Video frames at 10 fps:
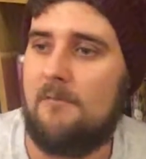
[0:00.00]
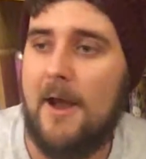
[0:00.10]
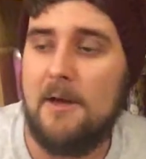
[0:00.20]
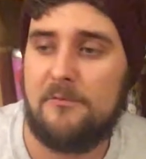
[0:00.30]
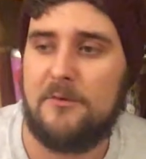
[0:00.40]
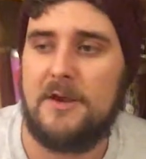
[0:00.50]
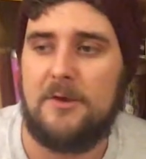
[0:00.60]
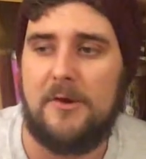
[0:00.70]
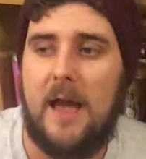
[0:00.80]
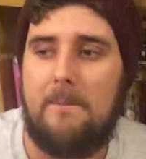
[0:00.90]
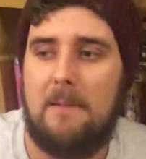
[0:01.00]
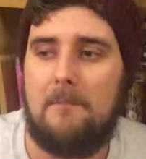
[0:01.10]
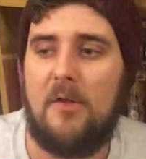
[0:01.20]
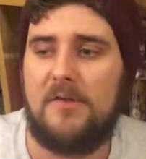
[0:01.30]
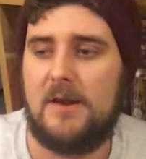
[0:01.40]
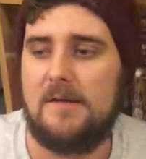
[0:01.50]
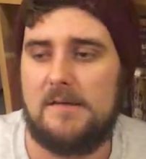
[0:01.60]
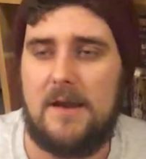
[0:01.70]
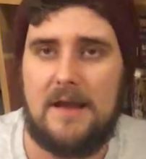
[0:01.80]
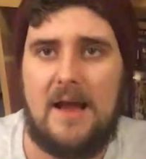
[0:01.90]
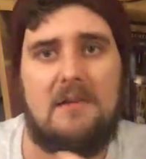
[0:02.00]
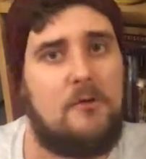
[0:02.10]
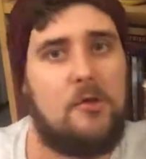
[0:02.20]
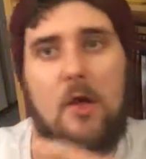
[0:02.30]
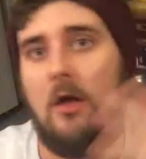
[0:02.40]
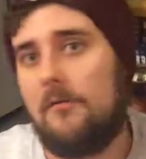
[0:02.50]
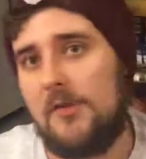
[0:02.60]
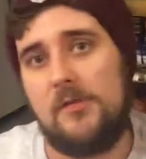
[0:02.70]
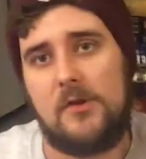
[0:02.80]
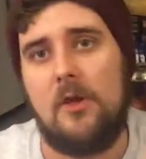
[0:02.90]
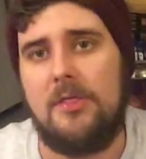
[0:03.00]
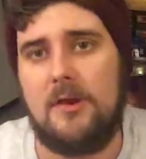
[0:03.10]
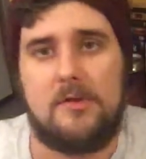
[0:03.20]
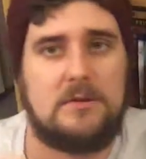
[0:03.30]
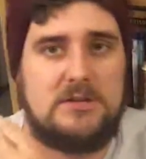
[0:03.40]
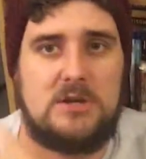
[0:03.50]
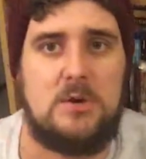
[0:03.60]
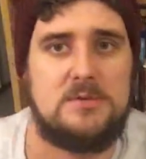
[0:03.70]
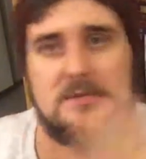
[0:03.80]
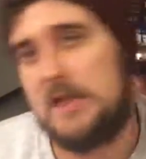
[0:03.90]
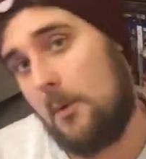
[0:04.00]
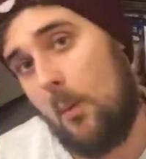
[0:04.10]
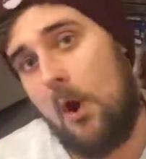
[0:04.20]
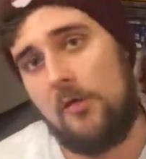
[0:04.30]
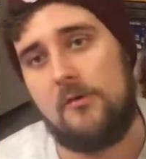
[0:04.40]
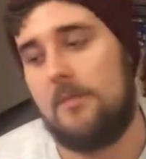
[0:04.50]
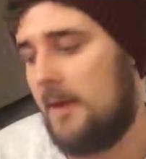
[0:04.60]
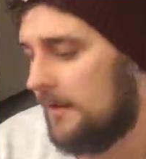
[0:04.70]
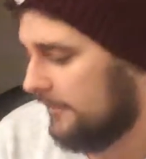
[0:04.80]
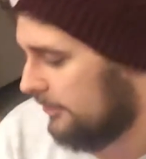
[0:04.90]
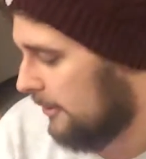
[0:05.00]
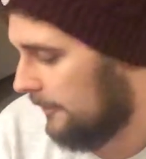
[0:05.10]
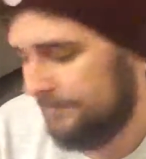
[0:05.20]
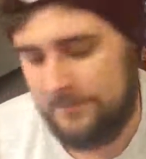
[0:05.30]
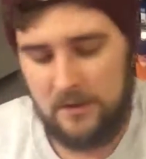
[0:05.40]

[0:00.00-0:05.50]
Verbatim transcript: Right up front you do get a bit of maltiness and then it kind of dissolves into nothingness. It just goes into like water at the back of your throat.